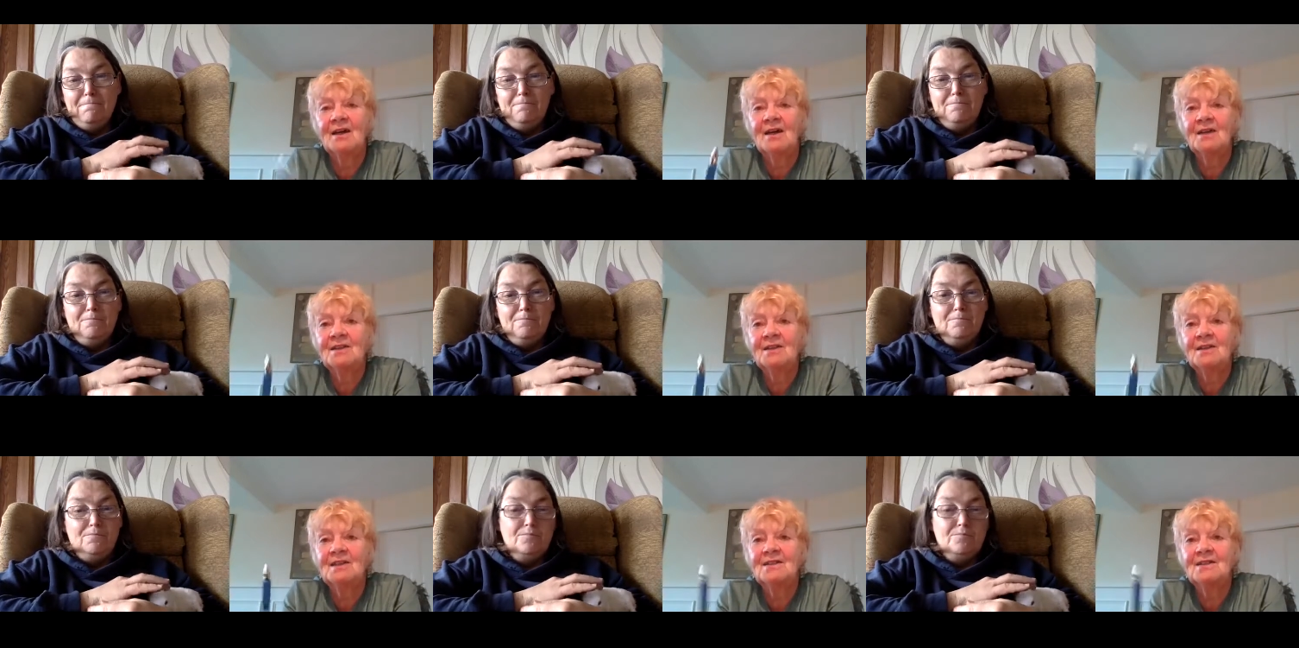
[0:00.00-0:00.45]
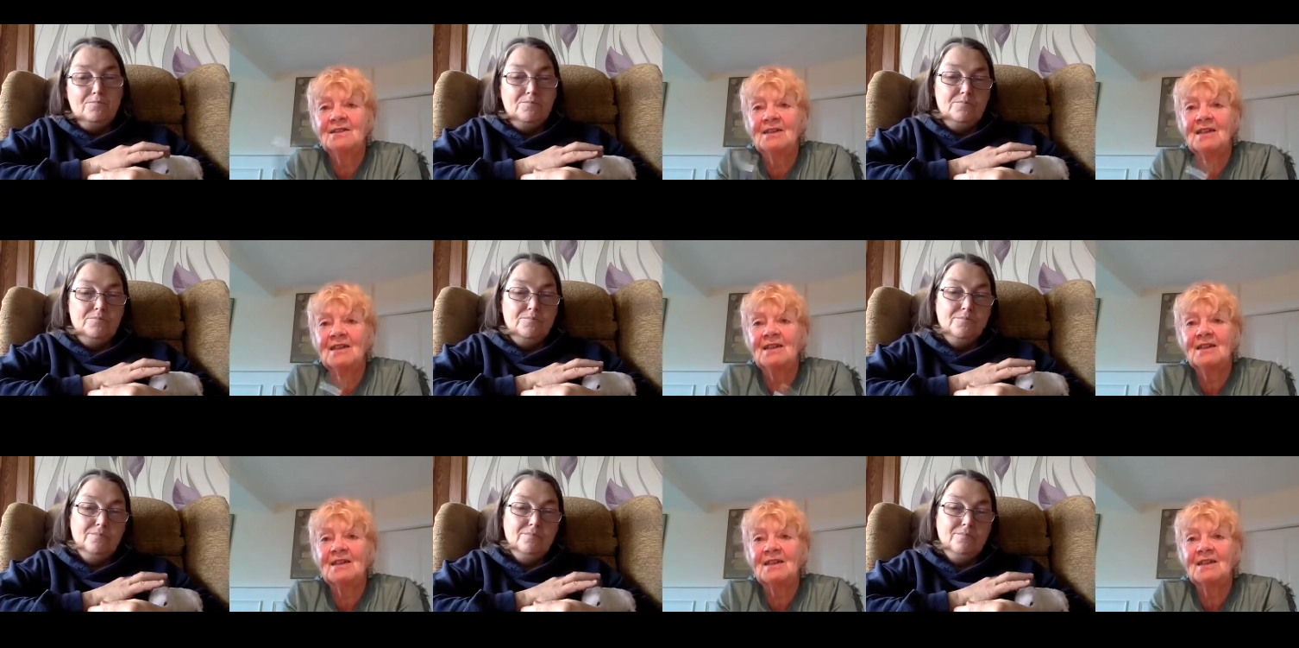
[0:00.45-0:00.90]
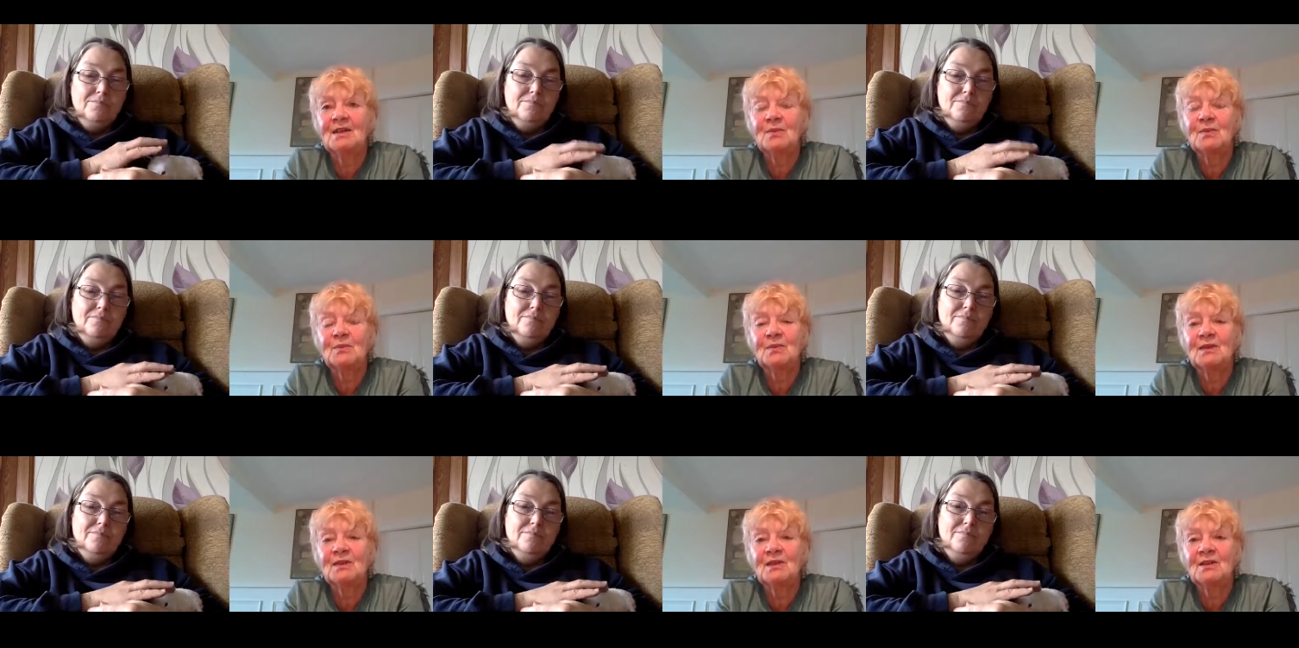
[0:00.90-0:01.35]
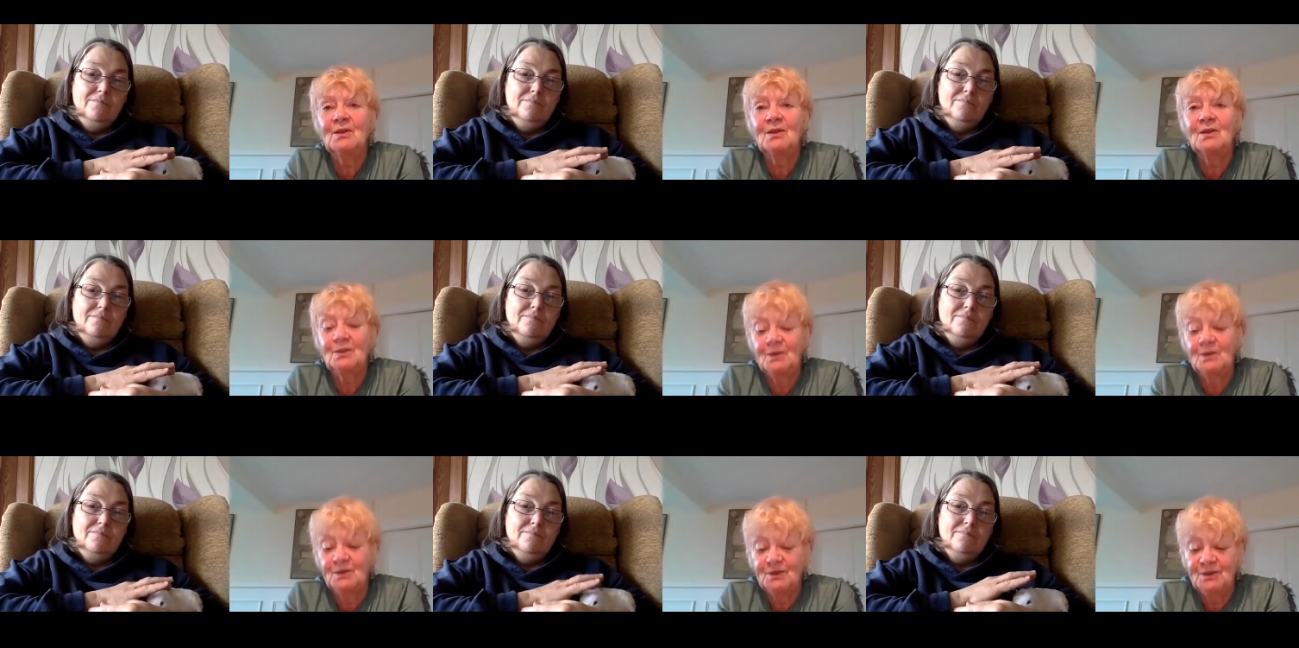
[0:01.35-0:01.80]
Speaker 1: And they say that
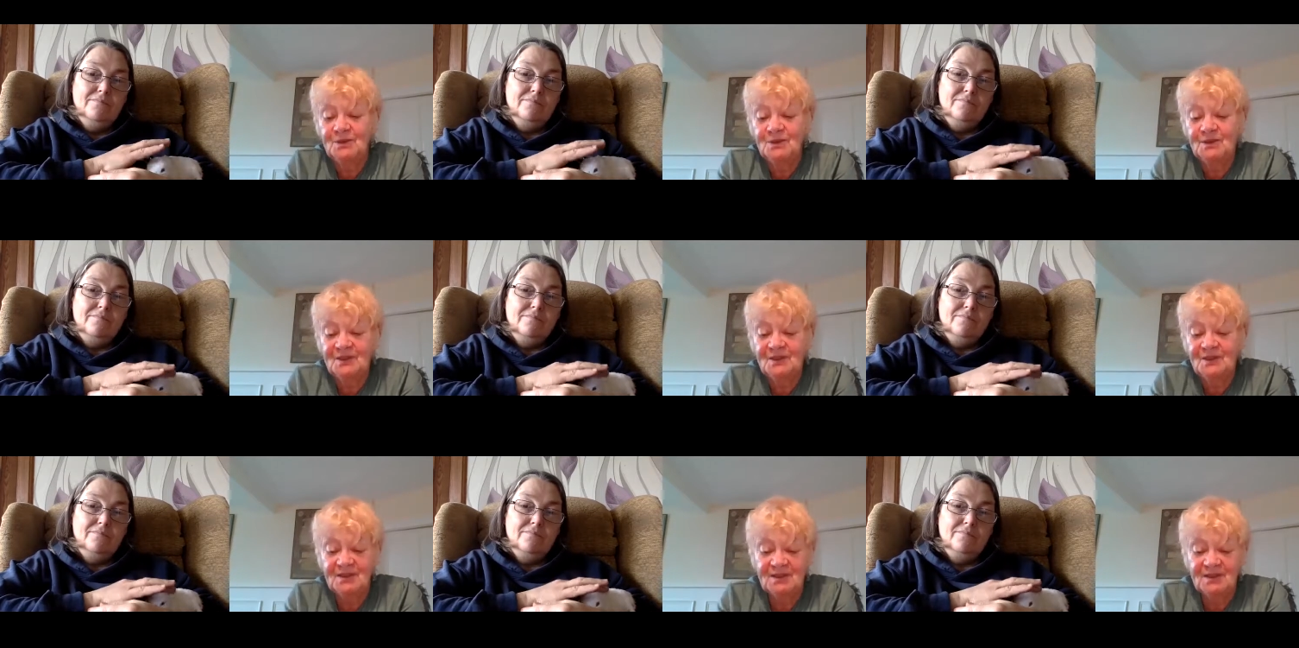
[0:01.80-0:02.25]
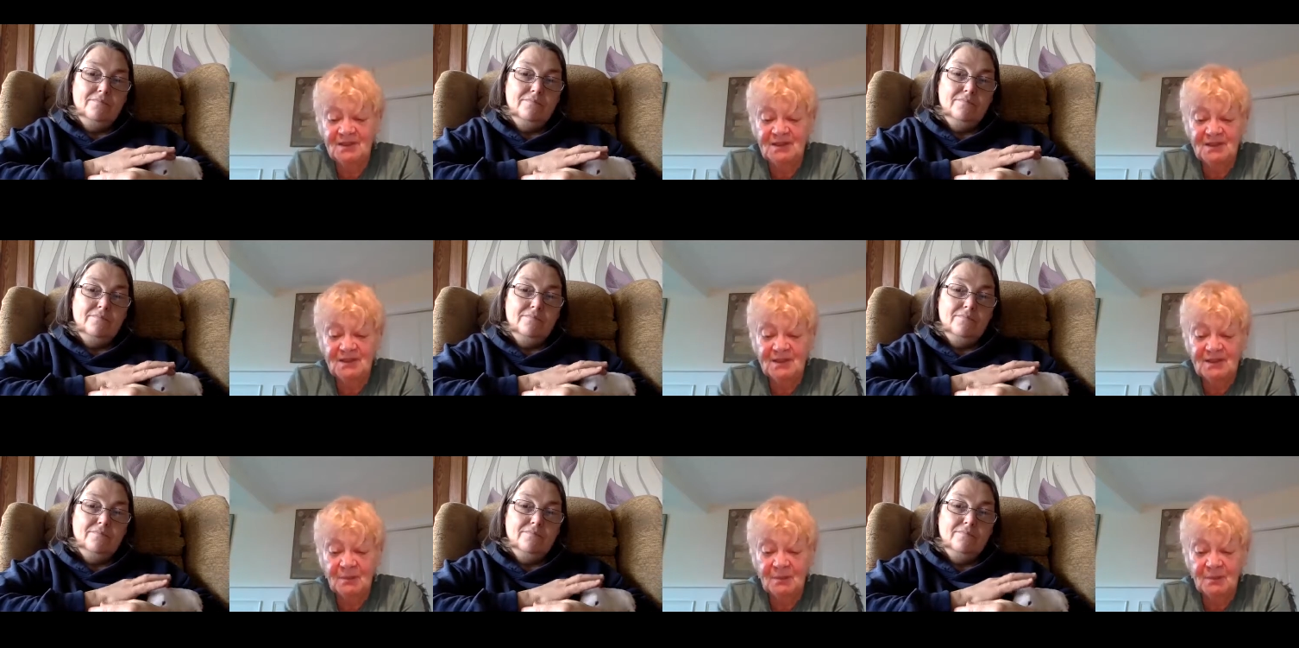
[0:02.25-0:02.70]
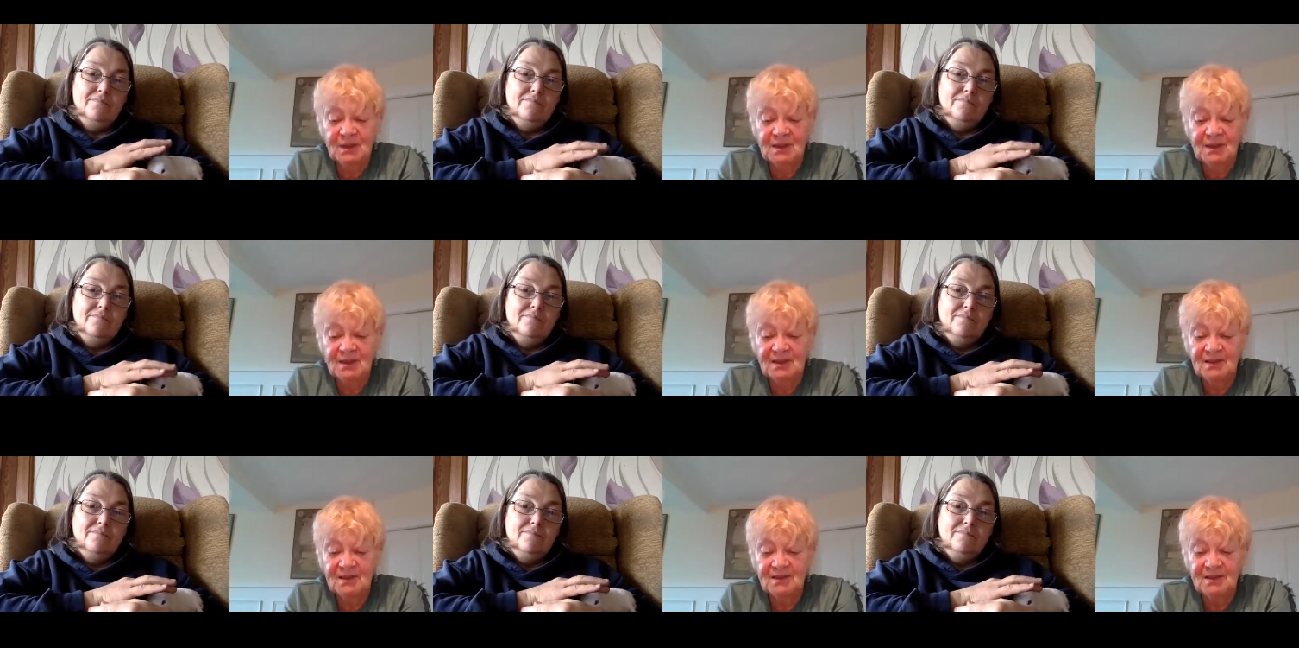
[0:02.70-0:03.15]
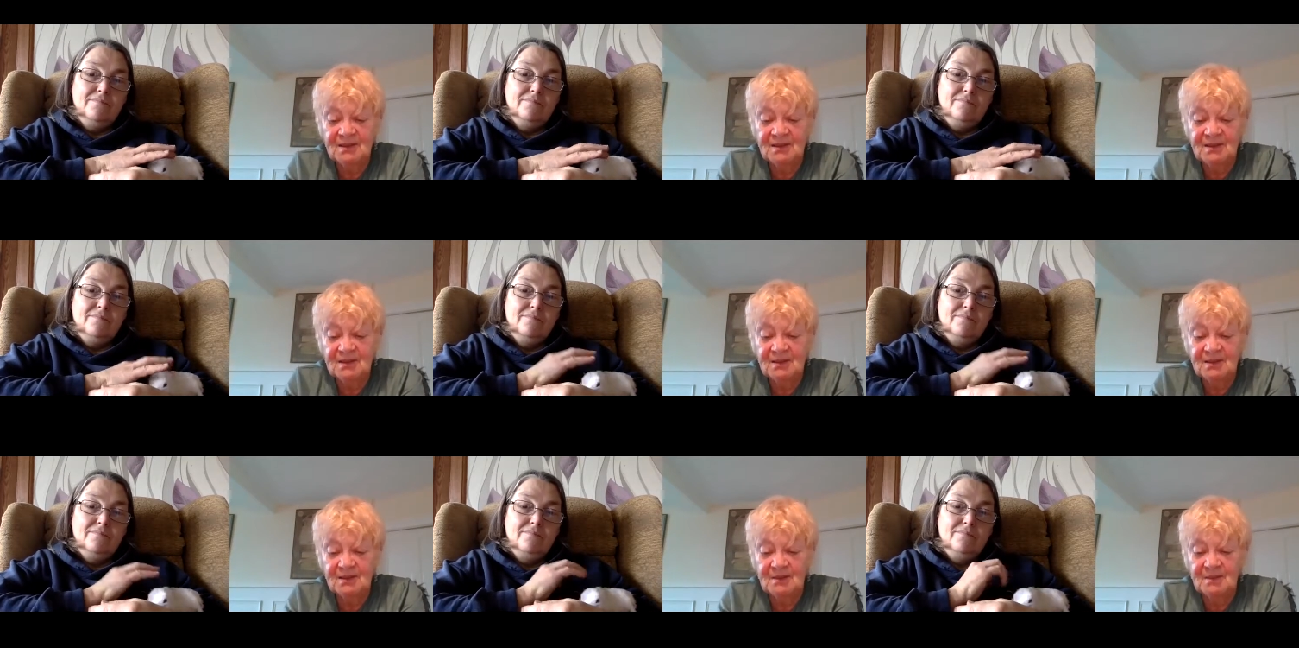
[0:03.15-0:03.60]
because, and this is something else
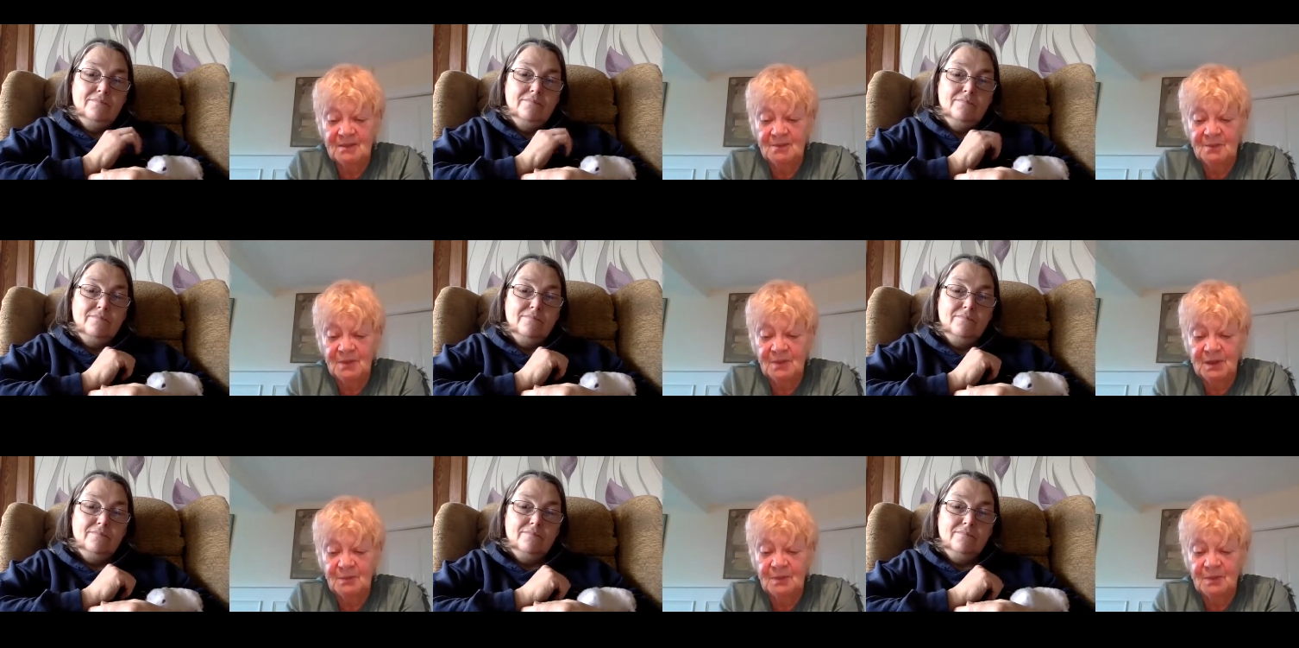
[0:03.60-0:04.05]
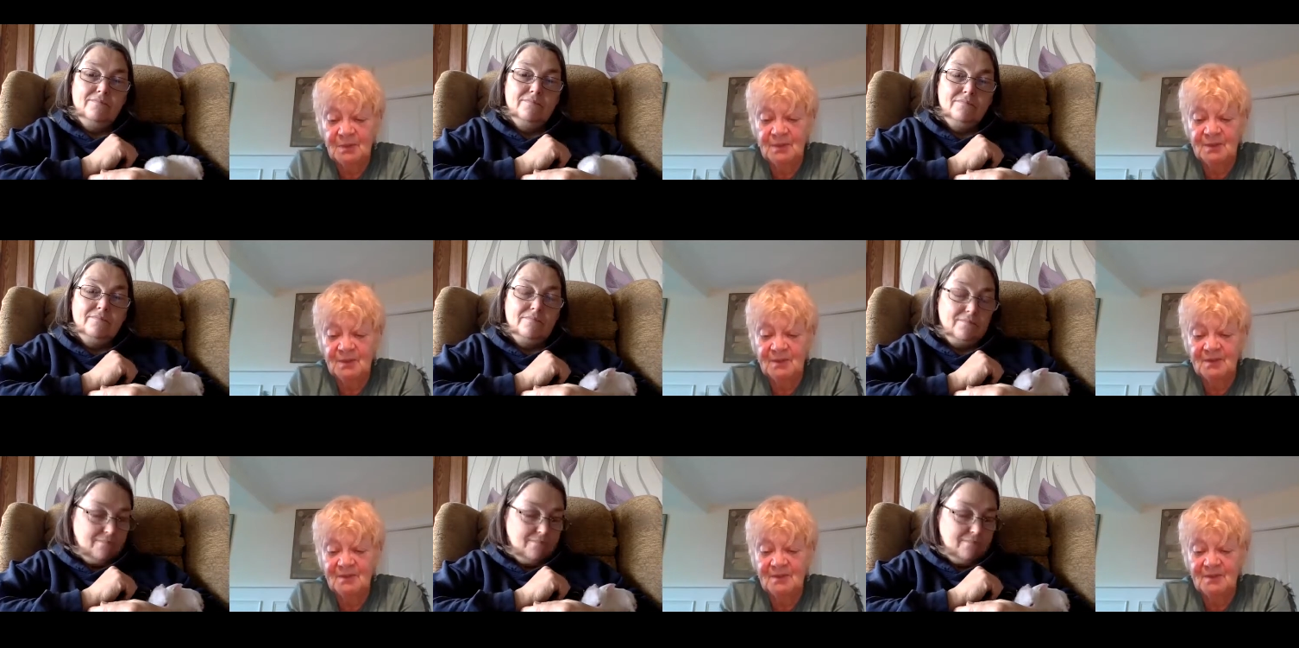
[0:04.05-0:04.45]
that people